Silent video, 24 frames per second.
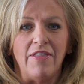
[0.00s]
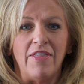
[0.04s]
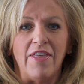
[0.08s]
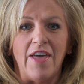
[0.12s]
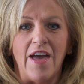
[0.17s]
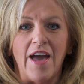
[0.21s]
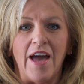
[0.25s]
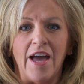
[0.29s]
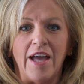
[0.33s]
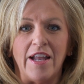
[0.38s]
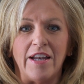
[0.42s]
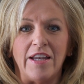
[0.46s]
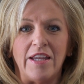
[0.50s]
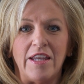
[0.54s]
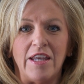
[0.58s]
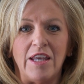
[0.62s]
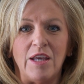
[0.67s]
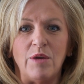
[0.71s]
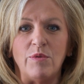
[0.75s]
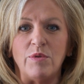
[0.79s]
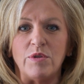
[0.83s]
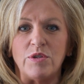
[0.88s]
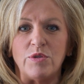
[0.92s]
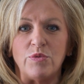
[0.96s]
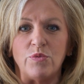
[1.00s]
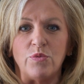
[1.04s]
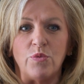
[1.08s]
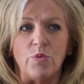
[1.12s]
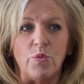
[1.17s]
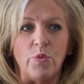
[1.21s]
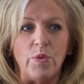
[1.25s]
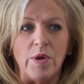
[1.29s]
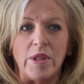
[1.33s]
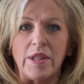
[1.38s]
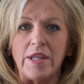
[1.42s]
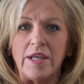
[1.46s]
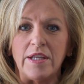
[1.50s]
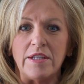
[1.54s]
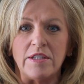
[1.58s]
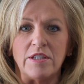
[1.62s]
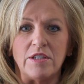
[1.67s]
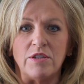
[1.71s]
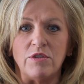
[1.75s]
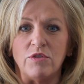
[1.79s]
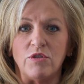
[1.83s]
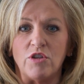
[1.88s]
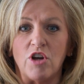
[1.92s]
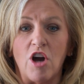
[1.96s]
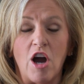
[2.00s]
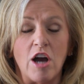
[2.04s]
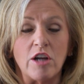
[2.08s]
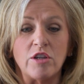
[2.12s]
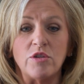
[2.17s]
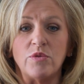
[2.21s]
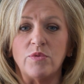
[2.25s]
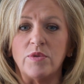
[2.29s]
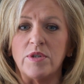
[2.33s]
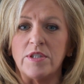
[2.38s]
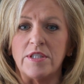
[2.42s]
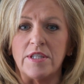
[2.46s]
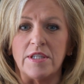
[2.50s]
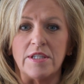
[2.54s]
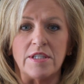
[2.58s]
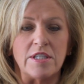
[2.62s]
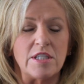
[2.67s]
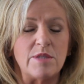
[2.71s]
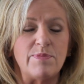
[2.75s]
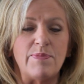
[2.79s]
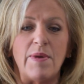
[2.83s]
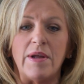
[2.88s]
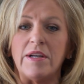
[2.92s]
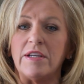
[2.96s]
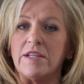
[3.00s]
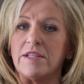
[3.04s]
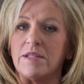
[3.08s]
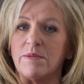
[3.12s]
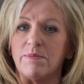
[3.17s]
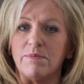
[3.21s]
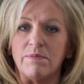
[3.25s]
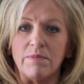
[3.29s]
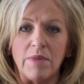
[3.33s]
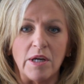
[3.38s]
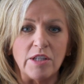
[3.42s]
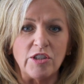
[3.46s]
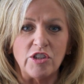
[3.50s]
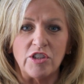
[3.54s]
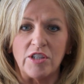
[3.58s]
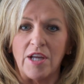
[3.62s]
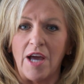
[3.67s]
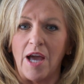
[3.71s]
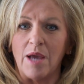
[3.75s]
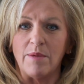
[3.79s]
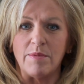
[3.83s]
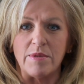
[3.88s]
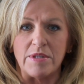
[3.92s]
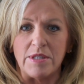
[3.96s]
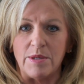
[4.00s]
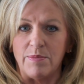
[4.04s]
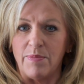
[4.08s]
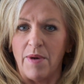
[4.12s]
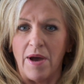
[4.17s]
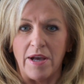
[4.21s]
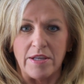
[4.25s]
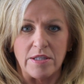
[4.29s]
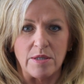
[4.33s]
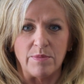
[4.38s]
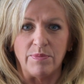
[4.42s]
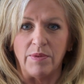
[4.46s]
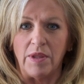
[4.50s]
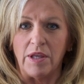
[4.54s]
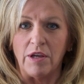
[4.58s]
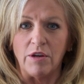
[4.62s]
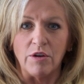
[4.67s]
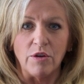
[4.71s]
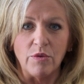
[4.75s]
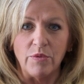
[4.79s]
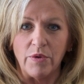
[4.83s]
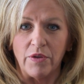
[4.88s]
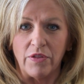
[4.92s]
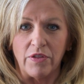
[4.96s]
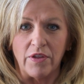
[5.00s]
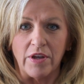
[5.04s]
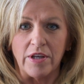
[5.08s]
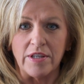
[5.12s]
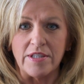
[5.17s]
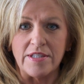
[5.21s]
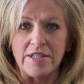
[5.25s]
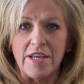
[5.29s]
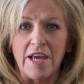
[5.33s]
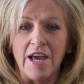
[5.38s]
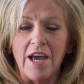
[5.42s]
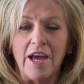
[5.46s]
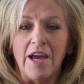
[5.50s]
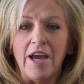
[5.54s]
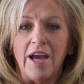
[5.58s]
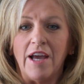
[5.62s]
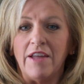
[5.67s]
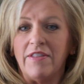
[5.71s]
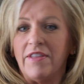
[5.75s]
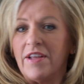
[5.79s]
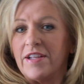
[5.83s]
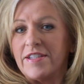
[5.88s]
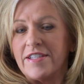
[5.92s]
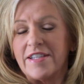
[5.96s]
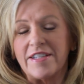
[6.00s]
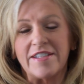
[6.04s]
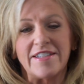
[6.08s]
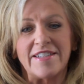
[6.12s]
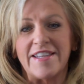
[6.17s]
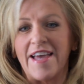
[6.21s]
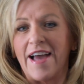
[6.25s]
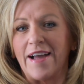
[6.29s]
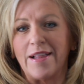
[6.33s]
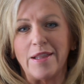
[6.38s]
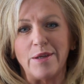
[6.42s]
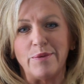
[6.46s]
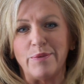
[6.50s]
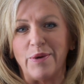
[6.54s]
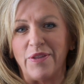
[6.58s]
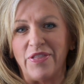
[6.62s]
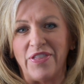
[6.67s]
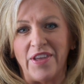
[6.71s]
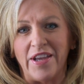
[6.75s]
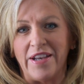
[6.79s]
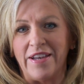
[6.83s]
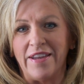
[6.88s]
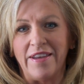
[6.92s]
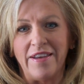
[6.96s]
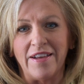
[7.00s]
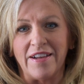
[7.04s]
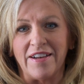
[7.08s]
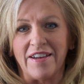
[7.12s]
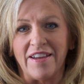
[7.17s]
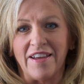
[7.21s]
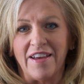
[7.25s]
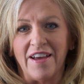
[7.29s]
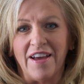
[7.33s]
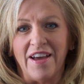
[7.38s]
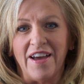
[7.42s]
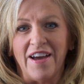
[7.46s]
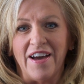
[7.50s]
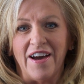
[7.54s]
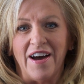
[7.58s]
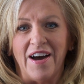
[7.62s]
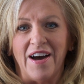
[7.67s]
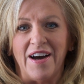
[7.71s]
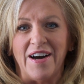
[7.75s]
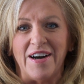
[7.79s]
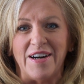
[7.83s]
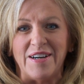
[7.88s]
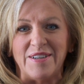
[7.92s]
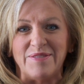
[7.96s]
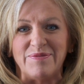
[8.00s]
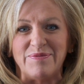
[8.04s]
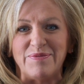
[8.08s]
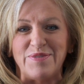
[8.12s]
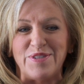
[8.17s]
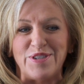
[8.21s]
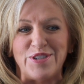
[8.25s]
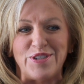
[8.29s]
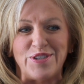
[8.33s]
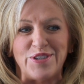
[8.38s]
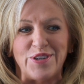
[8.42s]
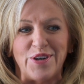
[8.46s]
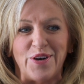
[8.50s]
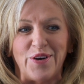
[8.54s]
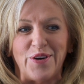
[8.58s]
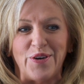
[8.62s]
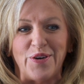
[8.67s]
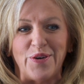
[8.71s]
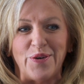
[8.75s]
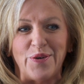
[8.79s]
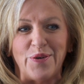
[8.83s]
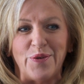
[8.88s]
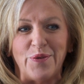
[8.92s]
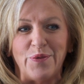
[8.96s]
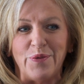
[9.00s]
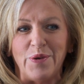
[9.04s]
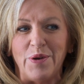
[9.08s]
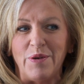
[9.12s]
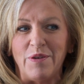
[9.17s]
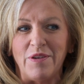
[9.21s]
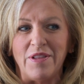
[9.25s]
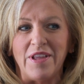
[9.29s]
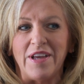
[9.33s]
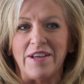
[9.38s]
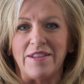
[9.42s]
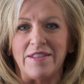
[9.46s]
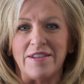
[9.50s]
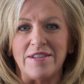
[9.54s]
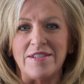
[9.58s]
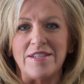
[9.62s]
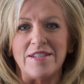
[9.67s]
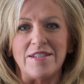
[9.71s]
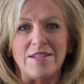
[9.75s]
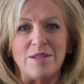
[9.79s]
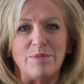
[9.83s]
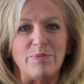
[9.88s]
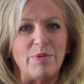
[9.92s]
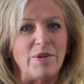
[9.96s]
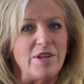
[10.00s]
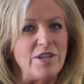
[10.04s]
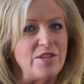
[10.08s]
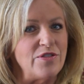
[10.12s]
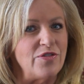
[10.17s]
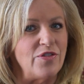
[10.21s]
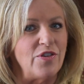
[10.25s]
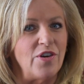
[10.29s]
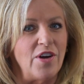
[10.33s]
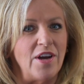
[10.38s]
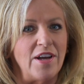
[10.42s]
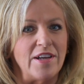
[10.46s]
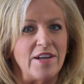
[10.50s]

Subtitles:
that he was willing to talk to us and spend as much time as he possibly could with us. And that's exactly what they did. So we were like, this is the place for